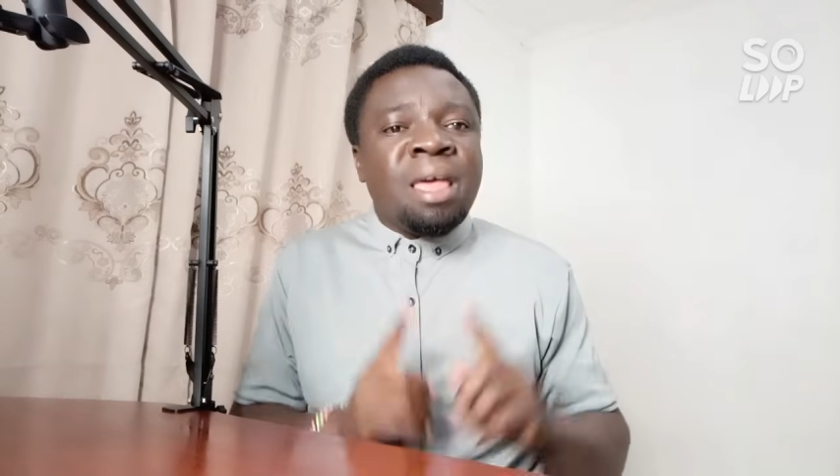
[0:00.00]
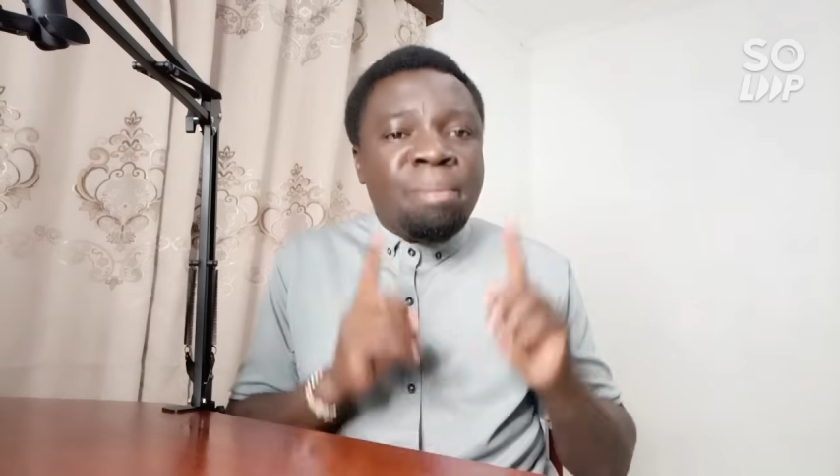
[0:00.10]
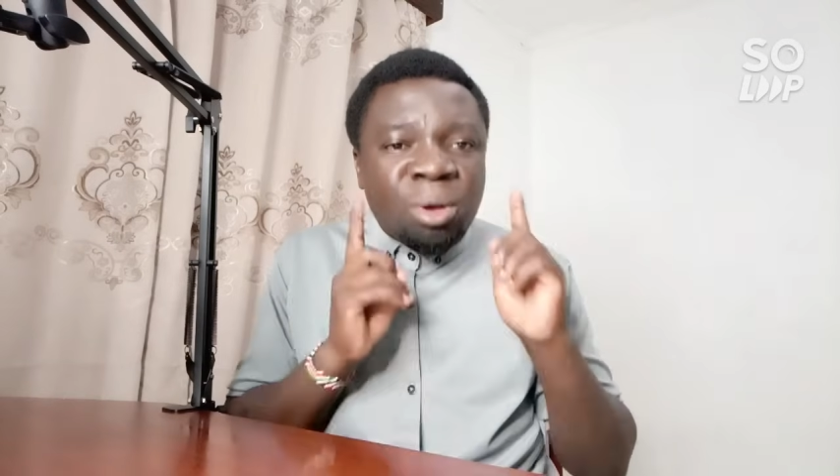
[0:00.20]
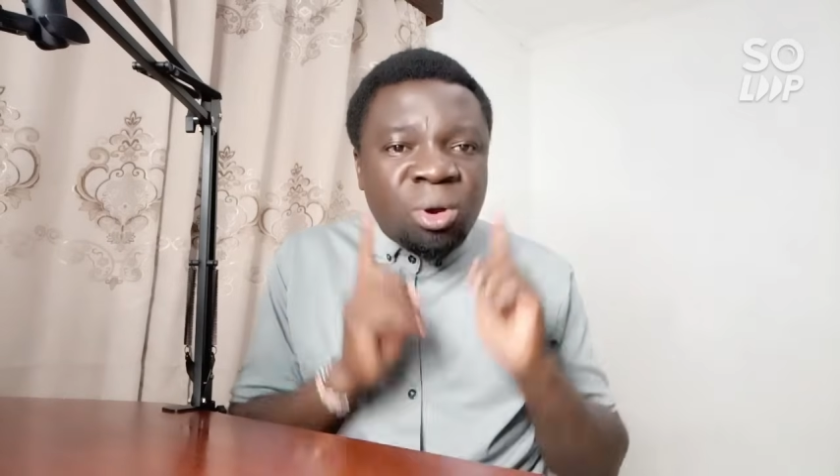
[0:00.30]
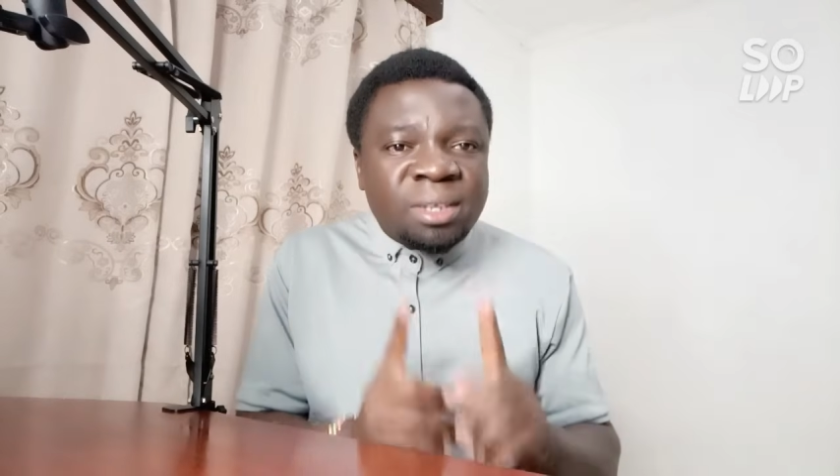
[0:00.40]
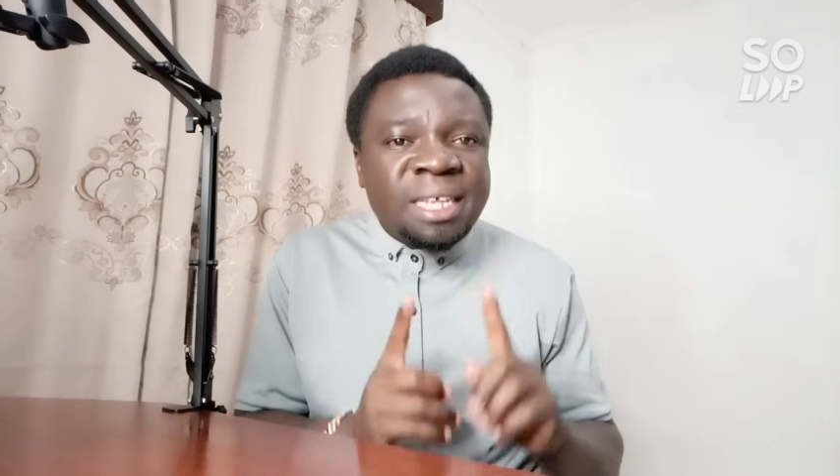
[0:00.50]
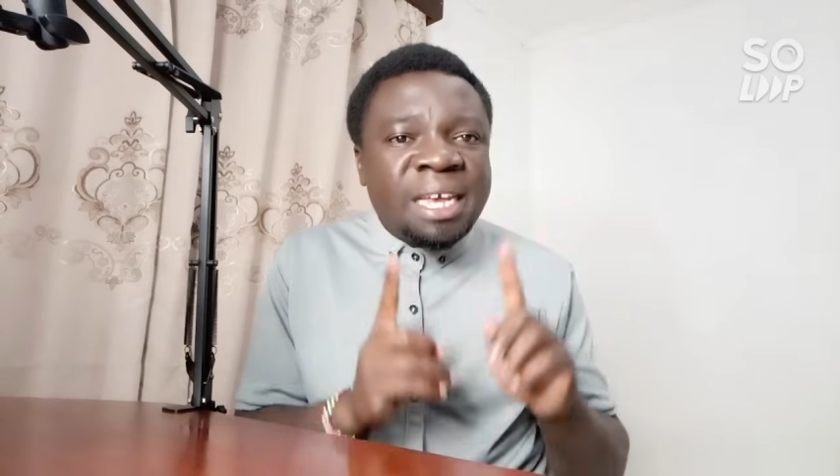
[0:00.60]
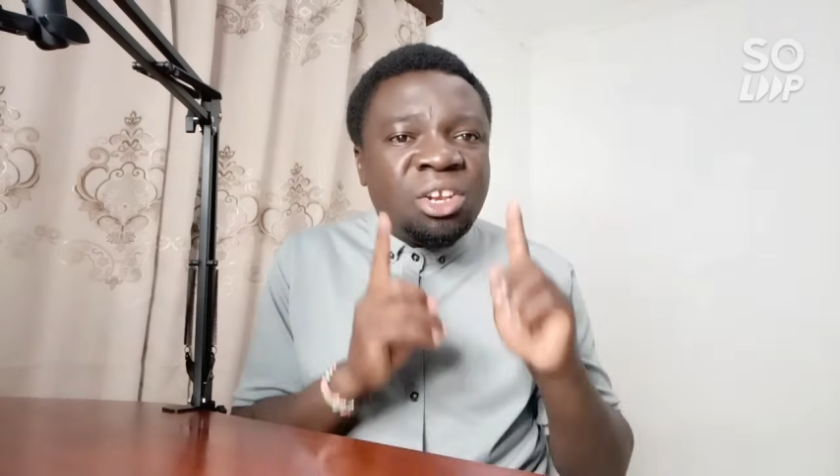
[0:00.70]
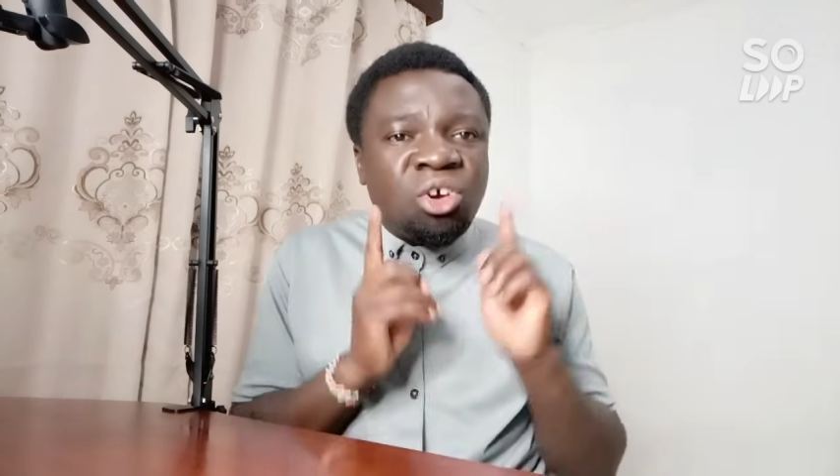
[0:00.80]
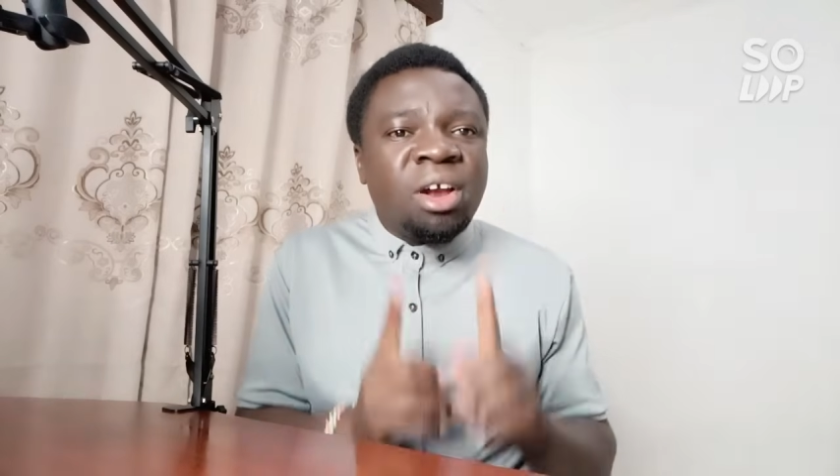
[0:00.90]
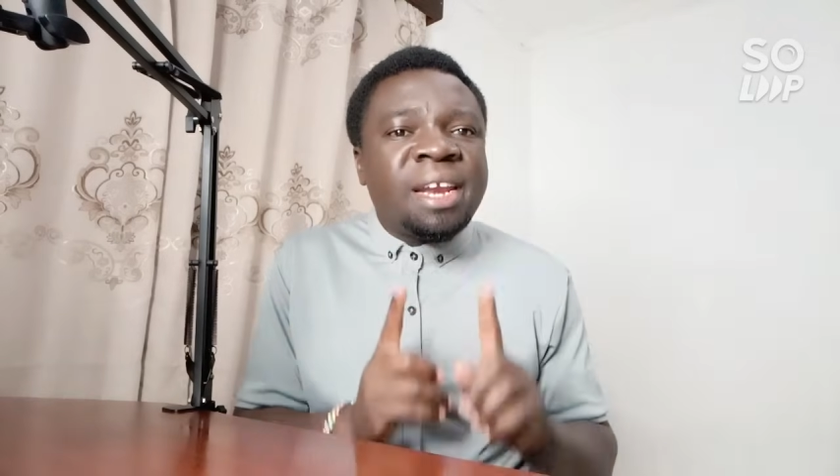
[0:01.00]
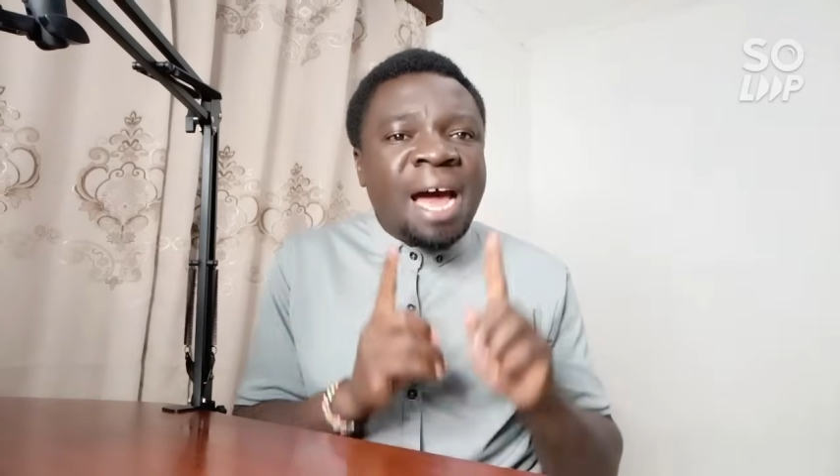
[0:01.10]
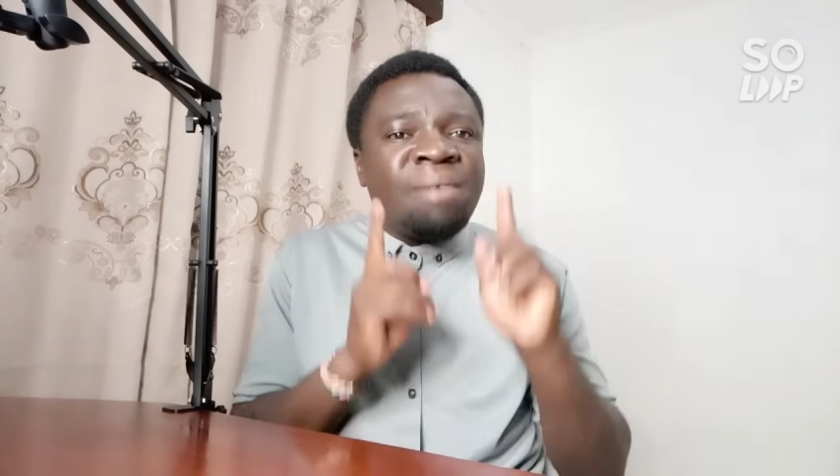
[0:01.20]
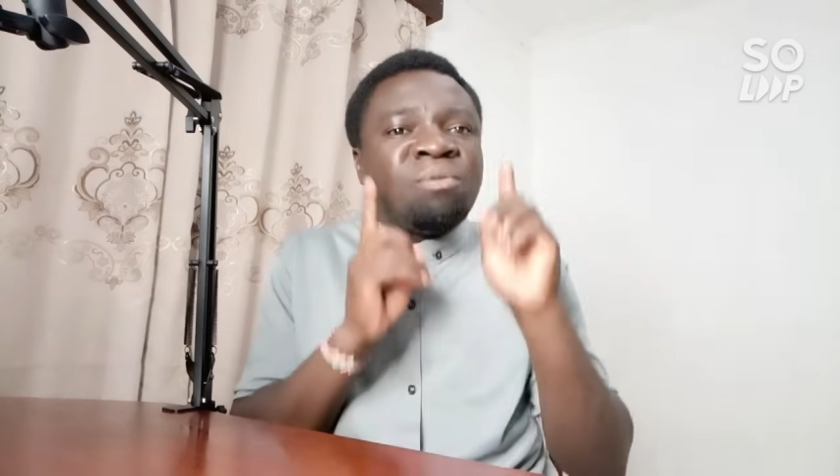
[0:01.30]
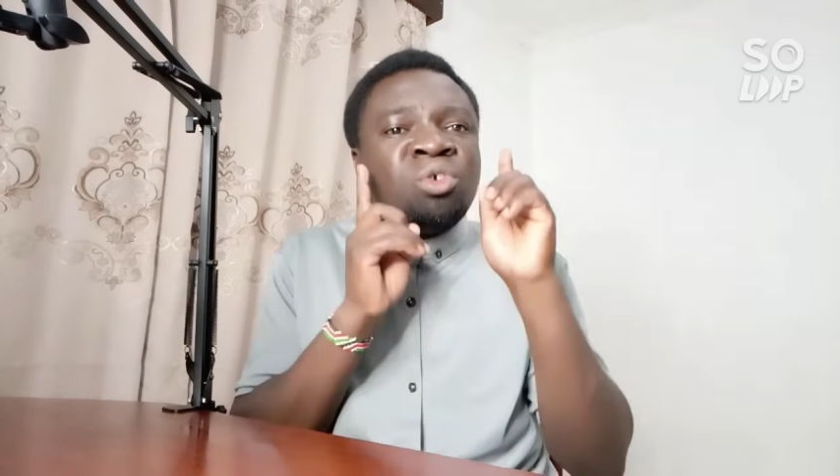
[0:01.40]
because they don't
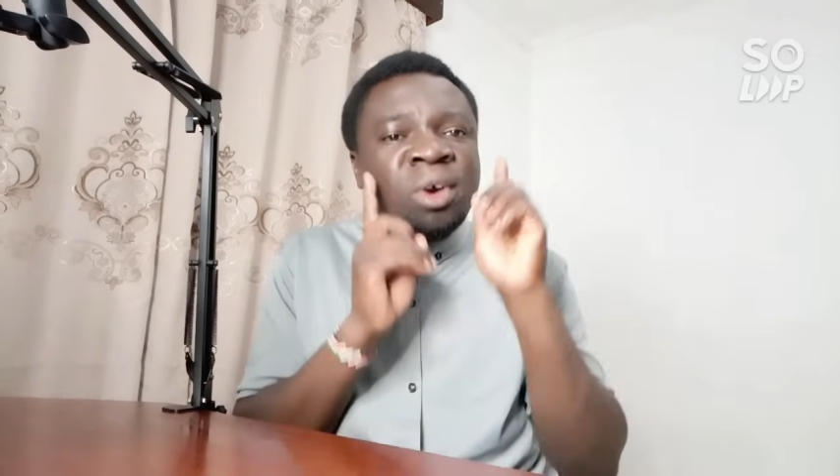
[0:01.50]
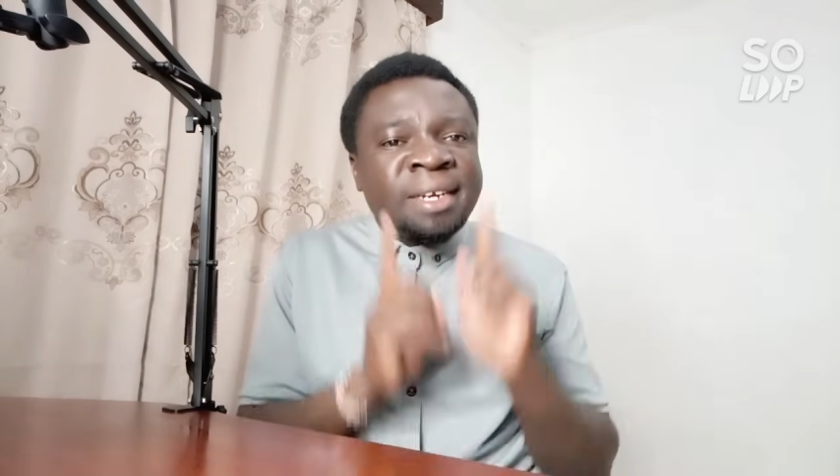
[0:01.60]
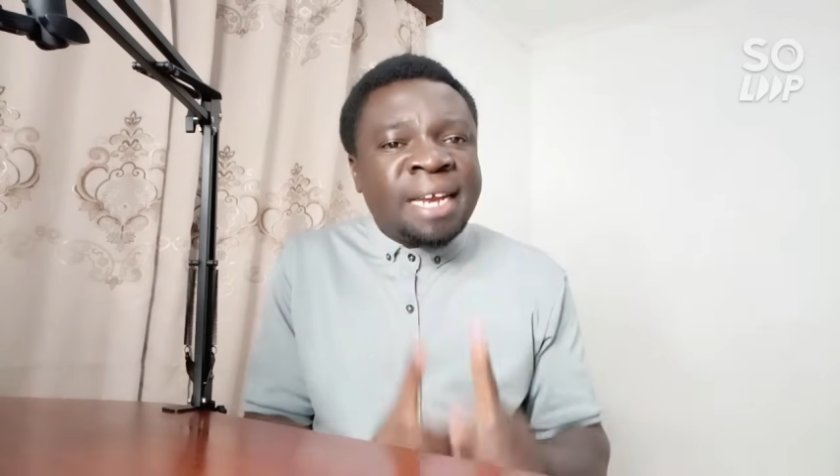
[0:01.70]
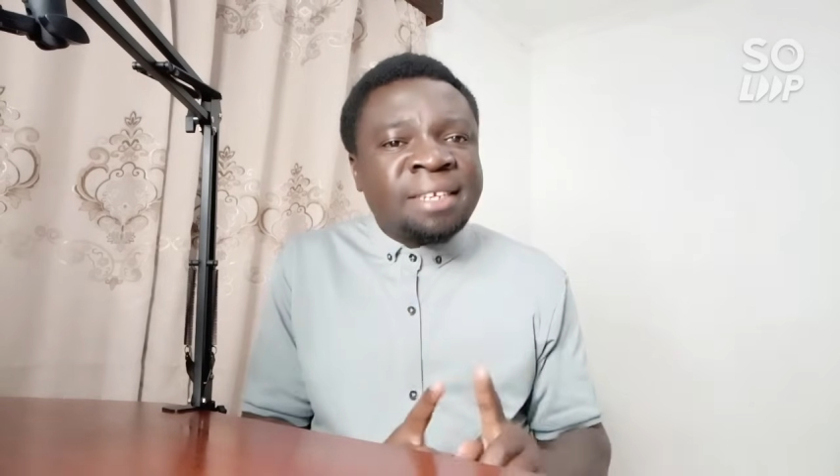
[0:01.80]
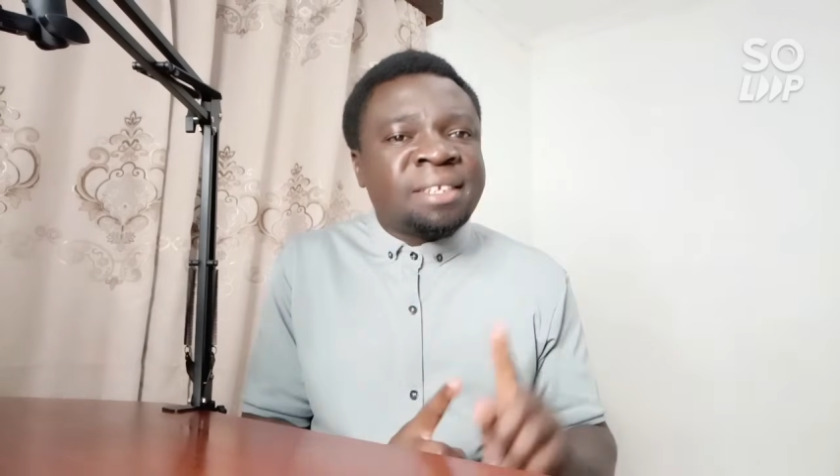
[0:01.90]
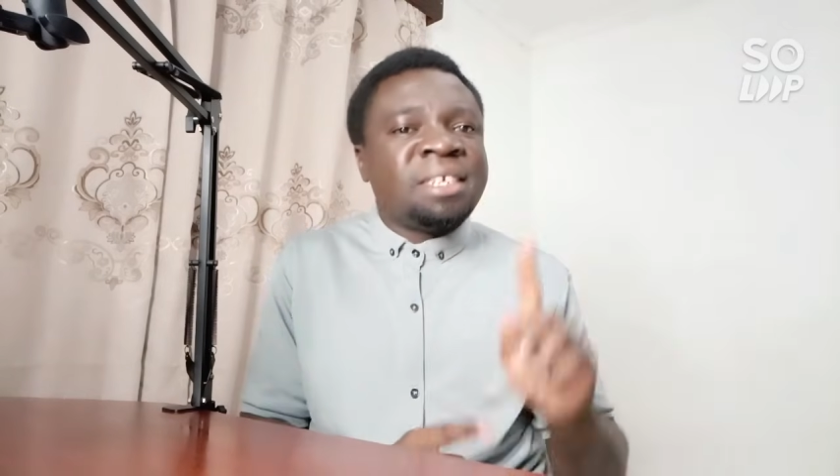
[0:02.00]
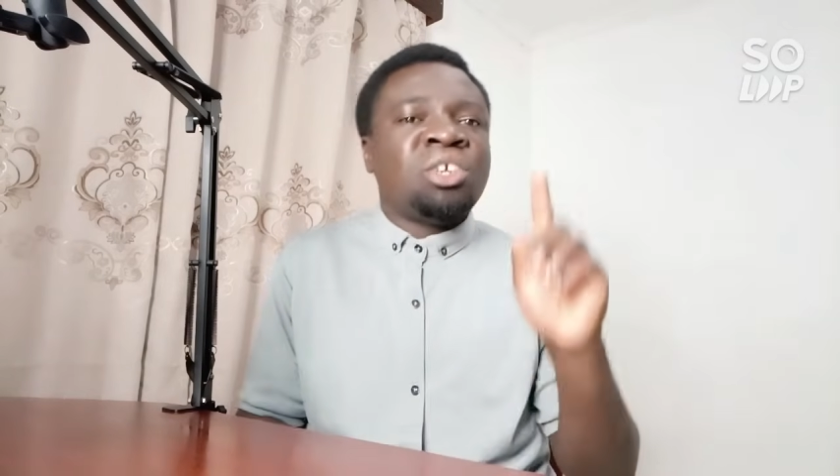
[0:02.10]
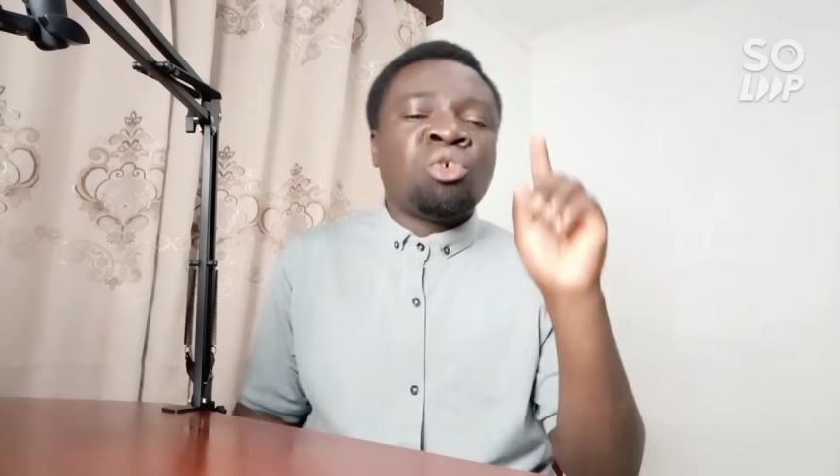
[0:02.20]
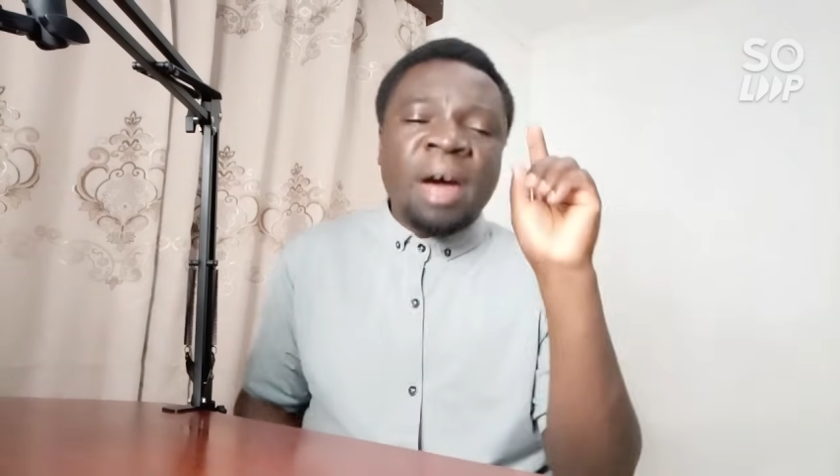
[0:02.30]
have doctors to